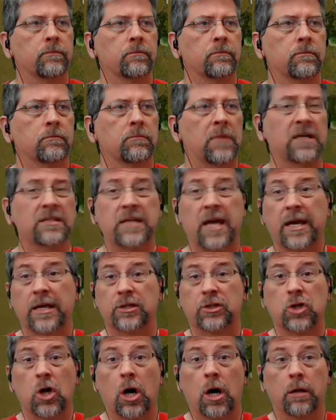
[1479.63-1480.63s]
My tank is
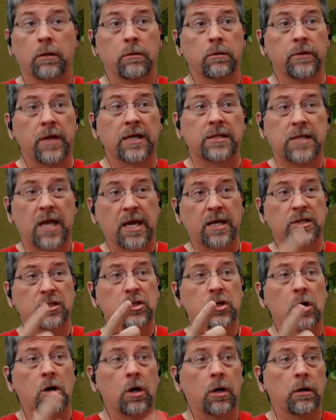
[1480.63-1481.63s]
gone. That tank is
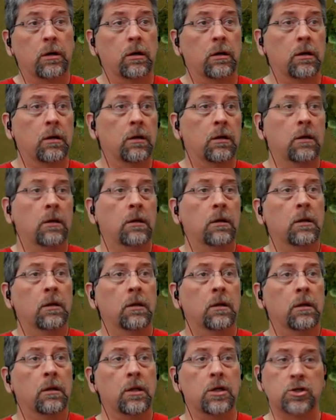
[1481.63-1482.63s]
gone.
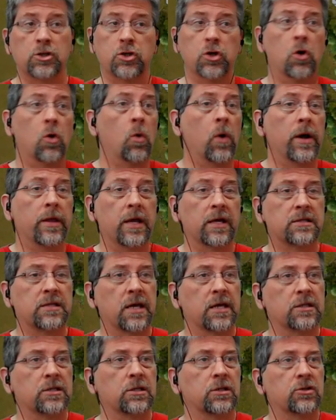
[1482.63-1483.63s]
There's no way that
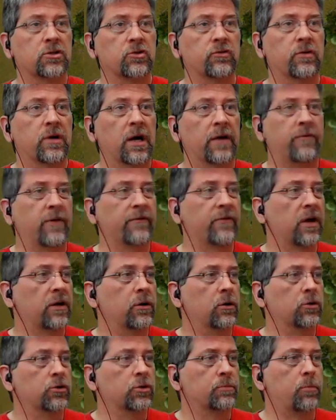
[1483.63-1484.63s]
tank's going to survive. I've got
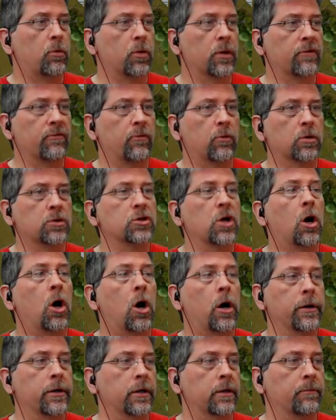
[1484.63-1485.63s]
no supporting force
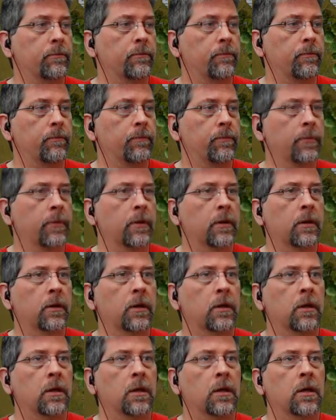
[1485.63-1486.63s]
on him.
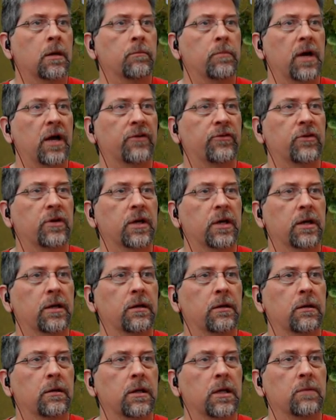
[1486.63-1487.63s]
Pass again.
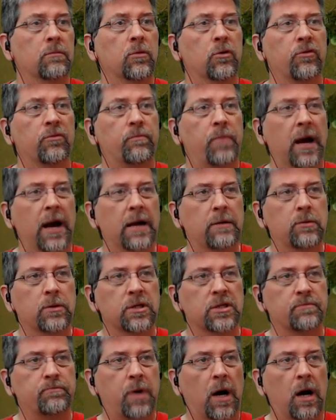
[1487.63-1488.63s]
He moved back with
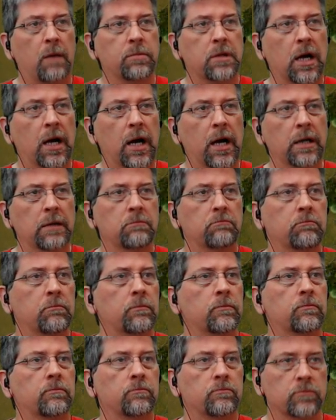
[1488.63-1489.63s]
his bomb guy.
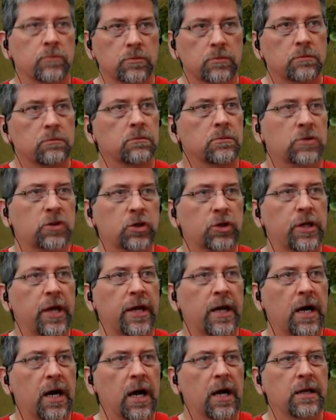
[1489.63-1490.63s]
Good
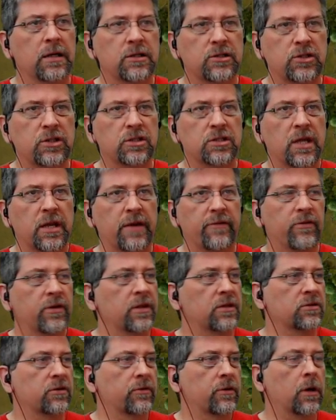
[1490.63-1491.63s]
AI. He sees that
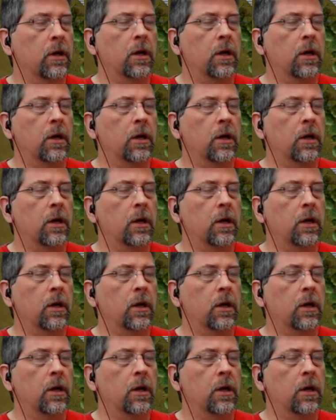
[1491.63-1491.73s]
everything's over.